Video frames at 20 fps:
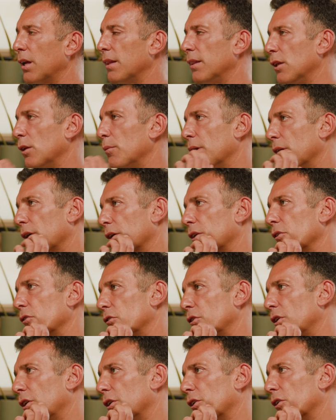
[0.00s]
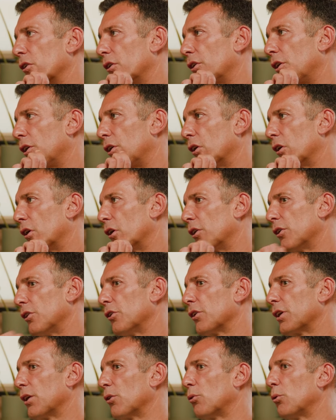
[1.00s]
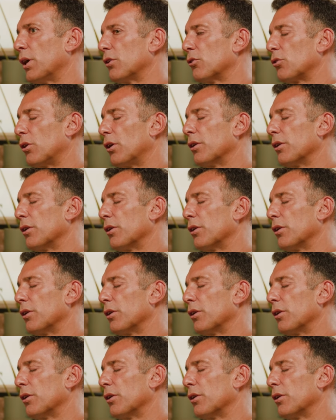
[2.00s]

the Americas are looking quite strong.